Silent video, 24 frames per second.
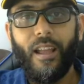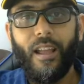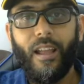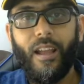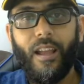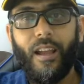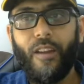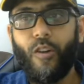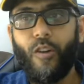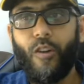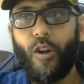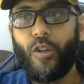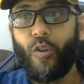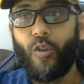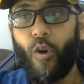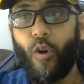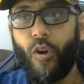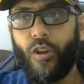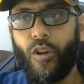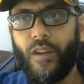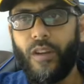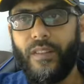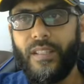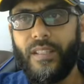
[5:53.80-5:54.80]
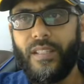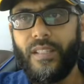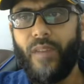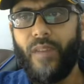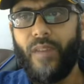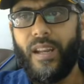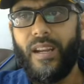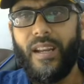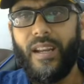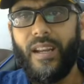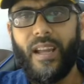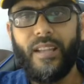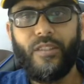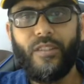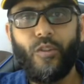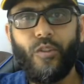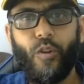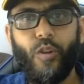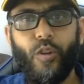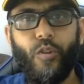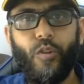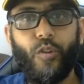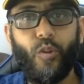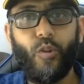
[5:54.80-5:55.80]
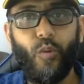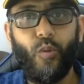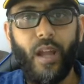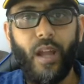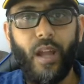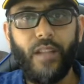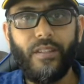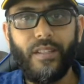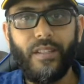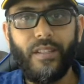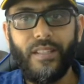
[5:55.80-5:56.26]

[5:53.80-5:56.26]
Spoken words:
not Conquer, this is where did I show you? True Lancer.